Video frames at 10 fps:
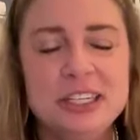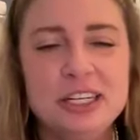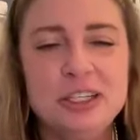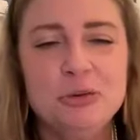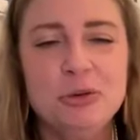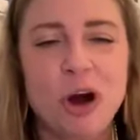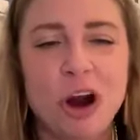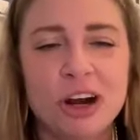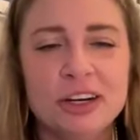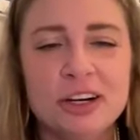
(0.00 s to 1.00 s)
you
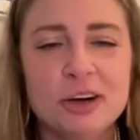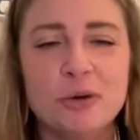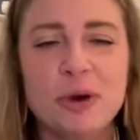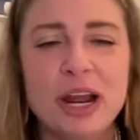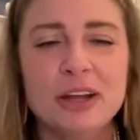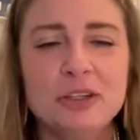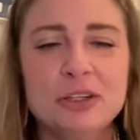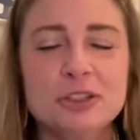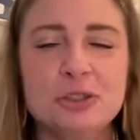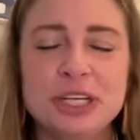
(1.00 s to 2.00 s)
hardened around
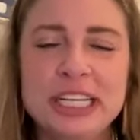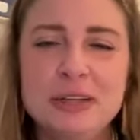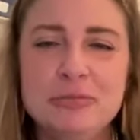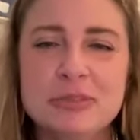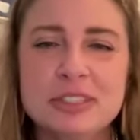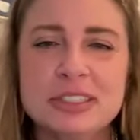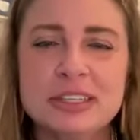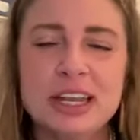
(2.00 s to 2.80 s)
your dreams